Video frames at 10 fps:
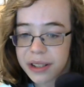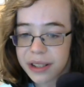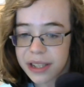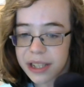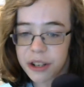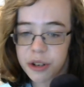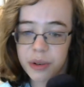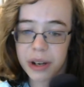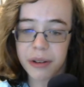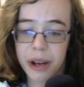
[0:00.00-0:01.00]
So
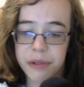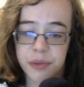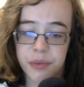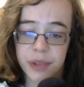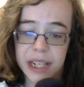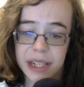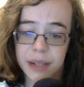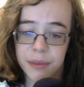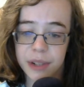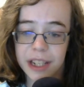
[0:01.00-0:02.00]
I was
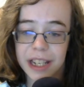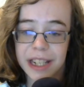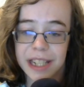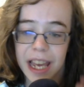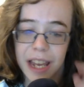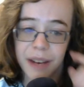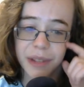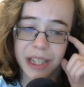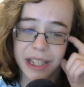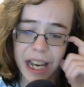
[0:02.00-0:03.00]
reasonably content with
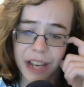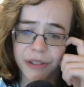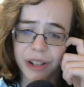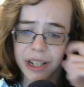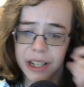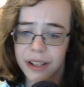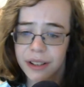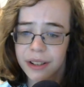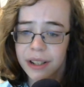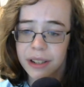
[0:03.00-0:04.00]
the dialogue
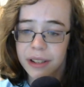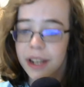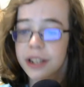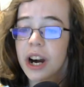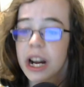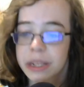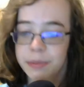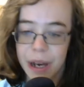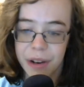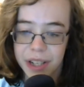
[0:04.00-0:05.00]
that talked
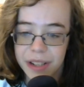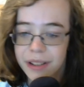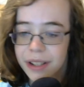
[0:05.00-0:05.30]
about it.